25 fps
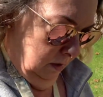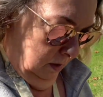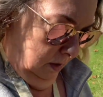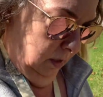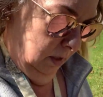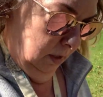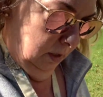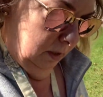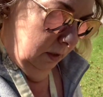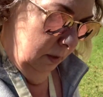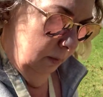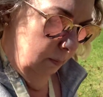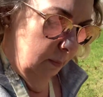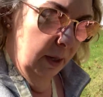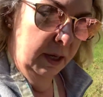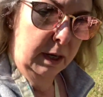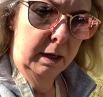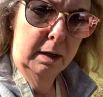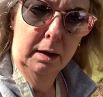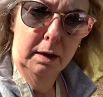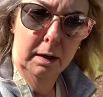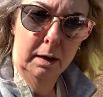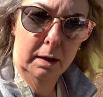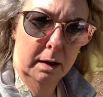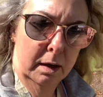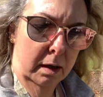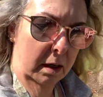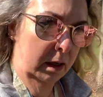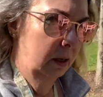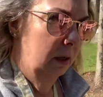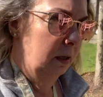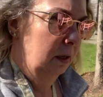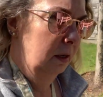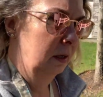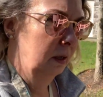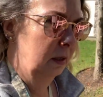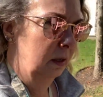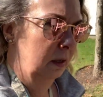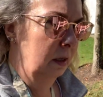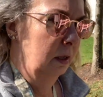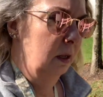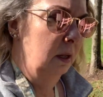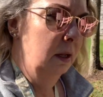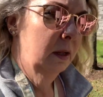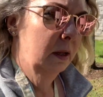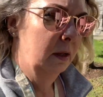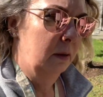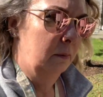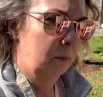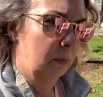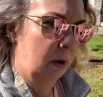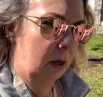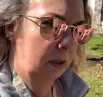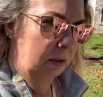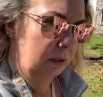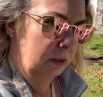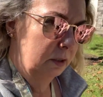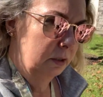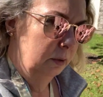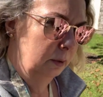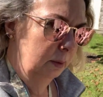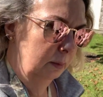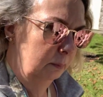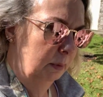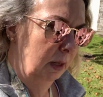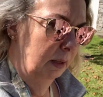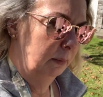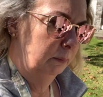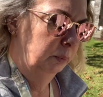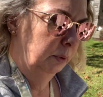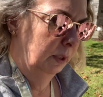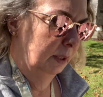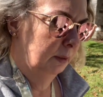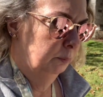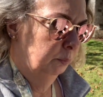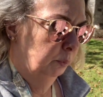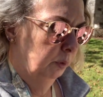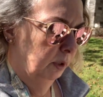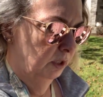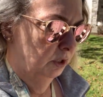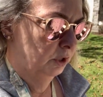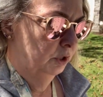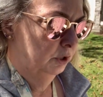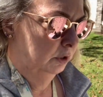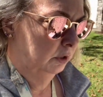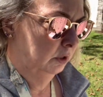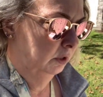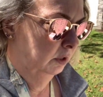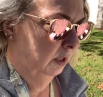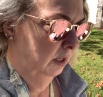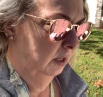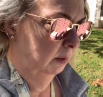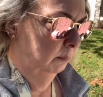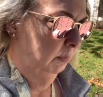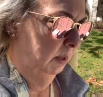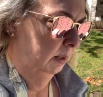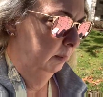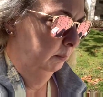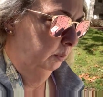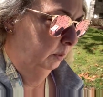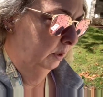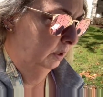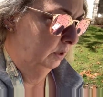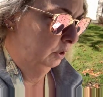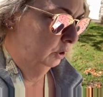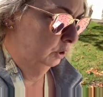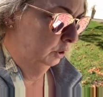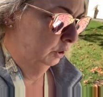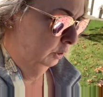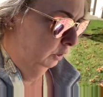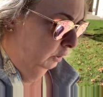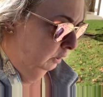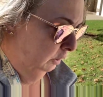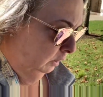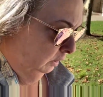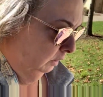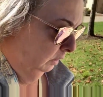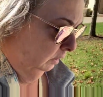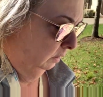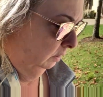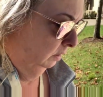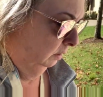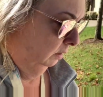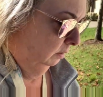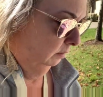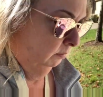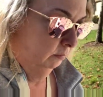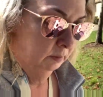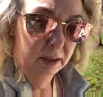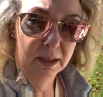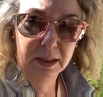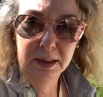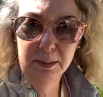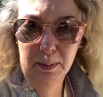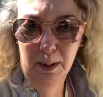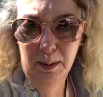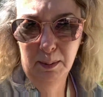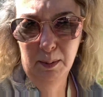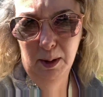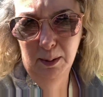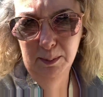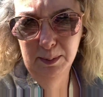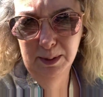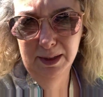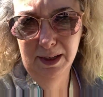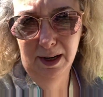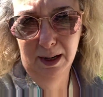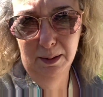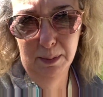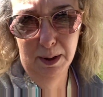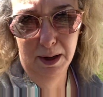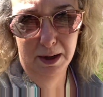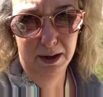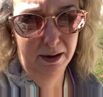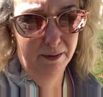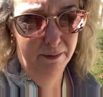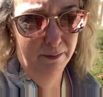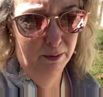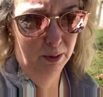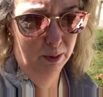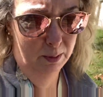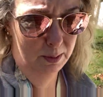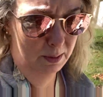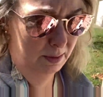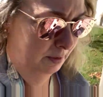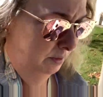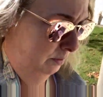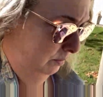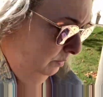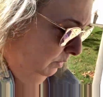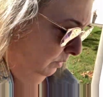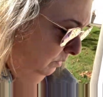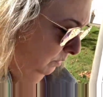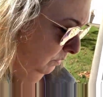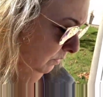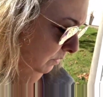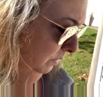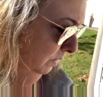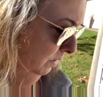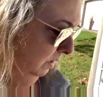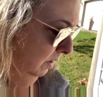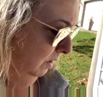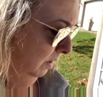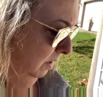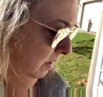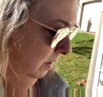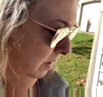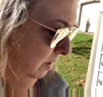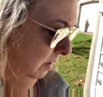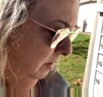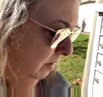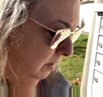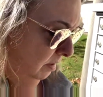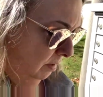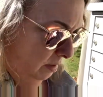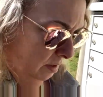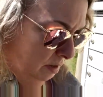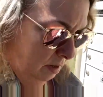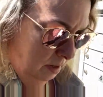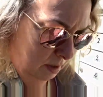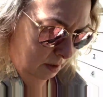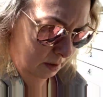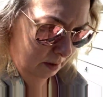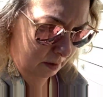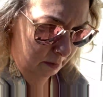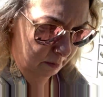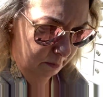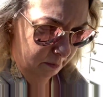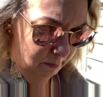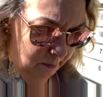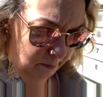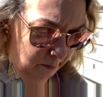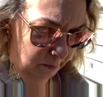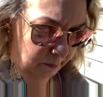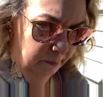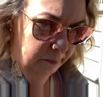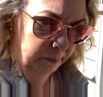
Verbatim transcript: eating better, monitoring my blood pressure and my blood sugar, because my mom's diabetic, for those that don't know. Um,